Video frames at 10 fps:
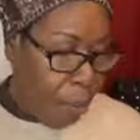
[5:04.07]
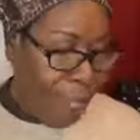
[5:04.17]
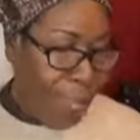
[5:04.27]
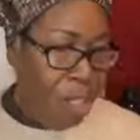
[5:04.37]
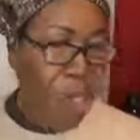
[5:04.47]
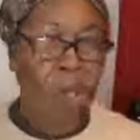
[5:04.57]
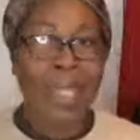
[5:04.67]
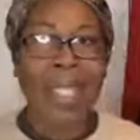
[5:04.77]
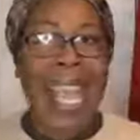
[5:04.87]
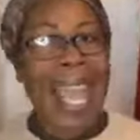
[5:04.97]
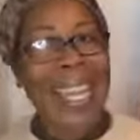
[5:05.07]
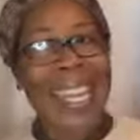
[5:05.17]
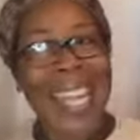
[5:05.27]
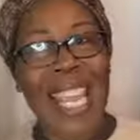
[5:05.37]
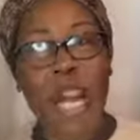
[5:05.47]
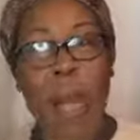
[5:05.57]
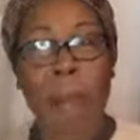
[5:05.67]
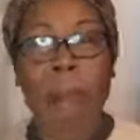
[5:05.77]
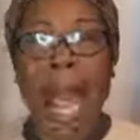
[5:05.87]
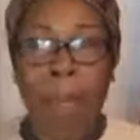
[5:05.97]
because you are standing
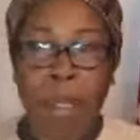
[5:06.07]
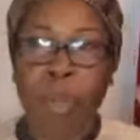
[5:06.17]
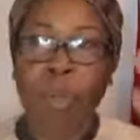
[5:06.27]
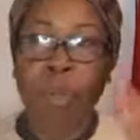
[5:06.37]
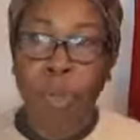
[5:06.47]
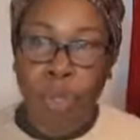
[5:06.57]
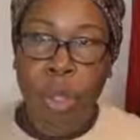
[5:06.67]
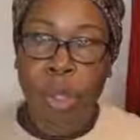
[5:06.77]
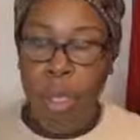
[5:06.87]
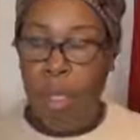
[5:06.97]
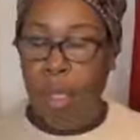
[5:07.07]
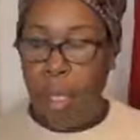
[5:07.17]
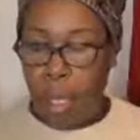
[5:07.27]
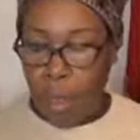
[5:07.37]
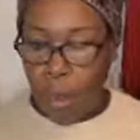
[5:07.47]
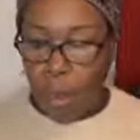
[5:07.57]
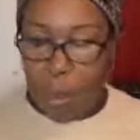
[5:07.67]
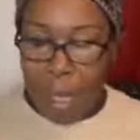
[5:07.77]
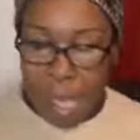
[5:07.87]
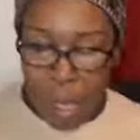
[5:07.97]
on Bible truth. You will
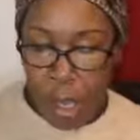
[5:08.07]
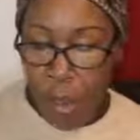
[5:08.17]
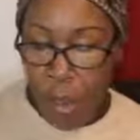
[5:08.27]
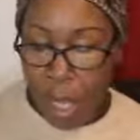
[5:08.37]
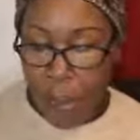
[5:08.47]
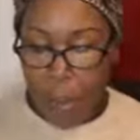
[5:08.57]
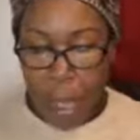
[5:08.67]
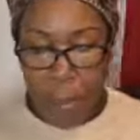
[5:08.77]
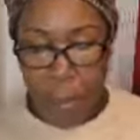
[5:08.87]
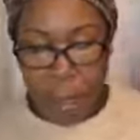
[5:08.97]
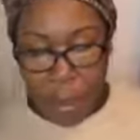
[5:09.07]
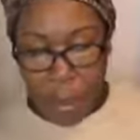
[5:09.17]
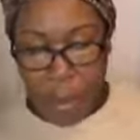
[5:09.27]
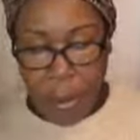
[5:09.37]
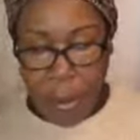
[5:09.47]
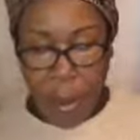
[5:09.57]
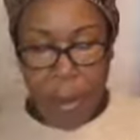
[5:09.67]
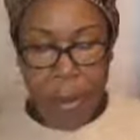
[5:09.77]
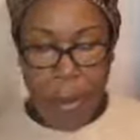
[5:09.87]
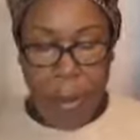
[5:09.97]
be, you will be
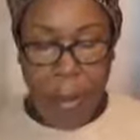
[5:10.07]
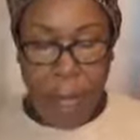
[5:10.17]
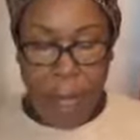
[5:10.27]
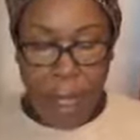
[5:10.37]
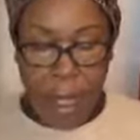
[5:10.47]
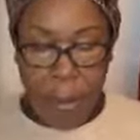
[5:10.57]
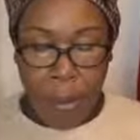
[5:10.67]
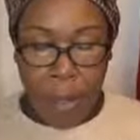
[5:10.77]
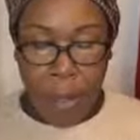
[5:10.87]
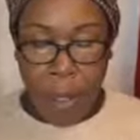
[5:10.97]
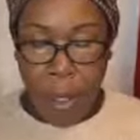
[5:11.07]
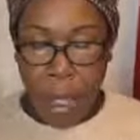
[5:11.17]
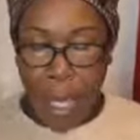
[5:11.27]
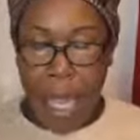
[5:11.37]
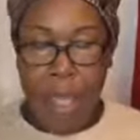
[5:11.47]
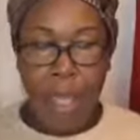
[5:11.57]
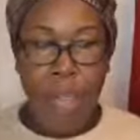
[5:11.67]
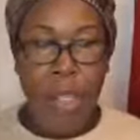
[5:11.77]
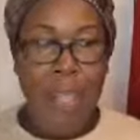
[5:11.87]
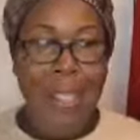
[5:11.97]
persecuted, my sister, my brother. And
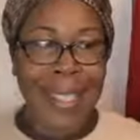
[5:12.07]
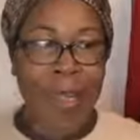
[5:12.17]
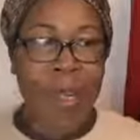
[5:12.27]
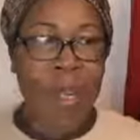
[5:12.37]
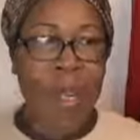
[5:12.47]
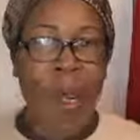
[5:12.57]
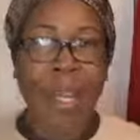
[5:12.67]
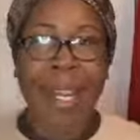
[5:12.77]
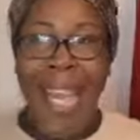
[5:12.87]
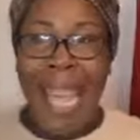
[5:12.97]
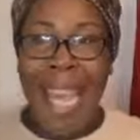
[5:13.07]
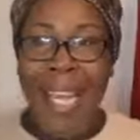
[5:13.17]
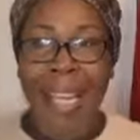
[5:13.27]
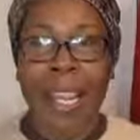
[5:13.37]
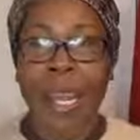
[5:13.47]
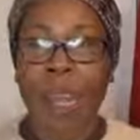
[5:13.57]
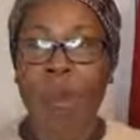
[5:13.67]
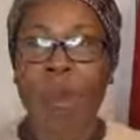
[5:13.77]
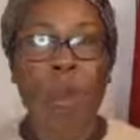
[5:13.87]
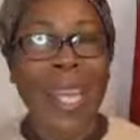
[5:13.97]
you can see where we are headed.
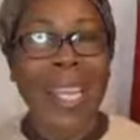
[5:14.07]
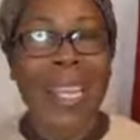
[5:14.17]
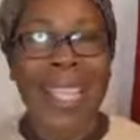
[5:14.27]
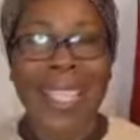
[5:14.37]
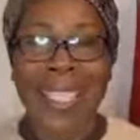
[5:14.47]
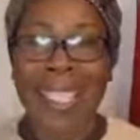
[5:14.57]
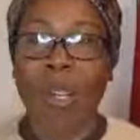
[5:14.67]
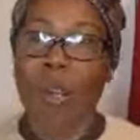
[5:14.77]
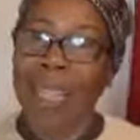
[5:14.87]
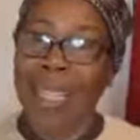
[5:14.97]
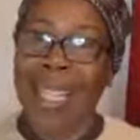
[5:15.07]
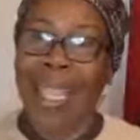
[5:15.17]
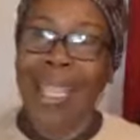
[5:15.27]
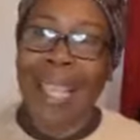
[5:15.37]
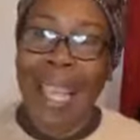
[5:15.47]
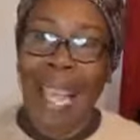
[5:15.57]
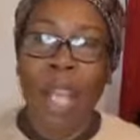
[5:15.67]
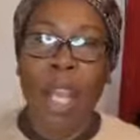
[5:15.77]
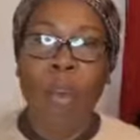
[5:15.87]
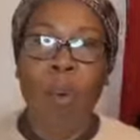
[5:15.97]
Wickedness is increasing in the
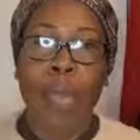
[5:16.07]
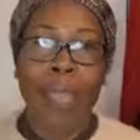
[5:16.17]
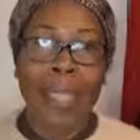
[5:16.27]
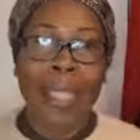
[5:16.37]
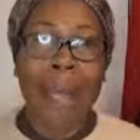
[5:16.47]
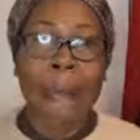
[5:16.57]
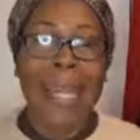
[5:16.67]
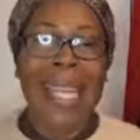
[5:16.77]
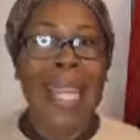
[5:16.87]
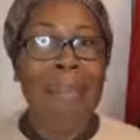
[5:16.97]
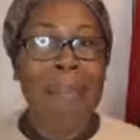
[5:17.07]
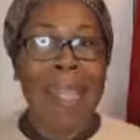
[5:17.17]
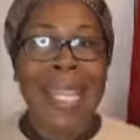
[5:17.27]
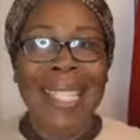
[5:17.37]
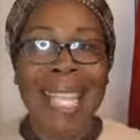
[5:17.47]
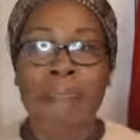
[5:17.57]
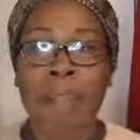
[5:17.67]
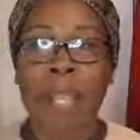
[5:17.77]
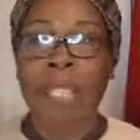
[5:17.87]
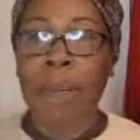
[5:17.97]
land. What does that mean? It means that
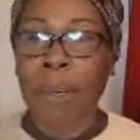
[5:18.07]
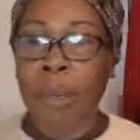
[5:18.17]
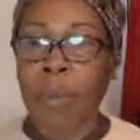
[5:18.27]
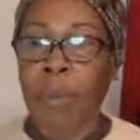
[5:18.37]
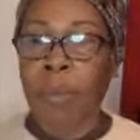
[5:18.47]
the spirit,